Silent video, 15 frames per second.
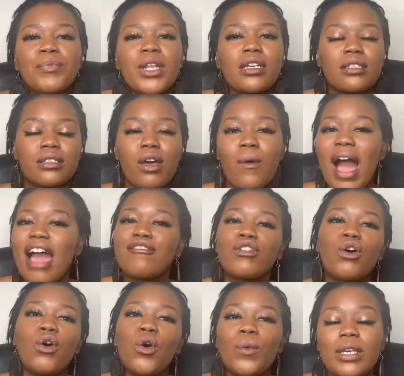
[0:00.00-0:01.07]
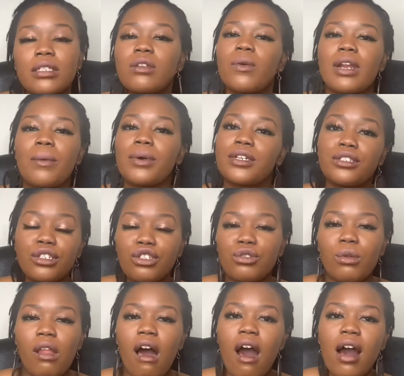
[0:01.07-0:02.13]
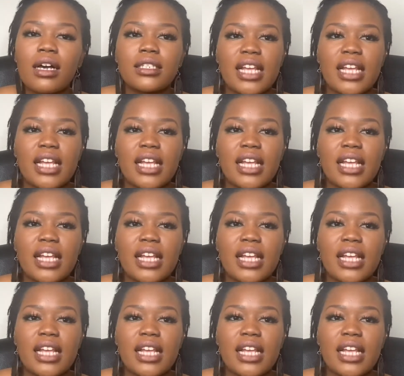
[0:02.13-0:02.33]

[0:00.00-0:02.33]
So I've always known I wanted to do locks,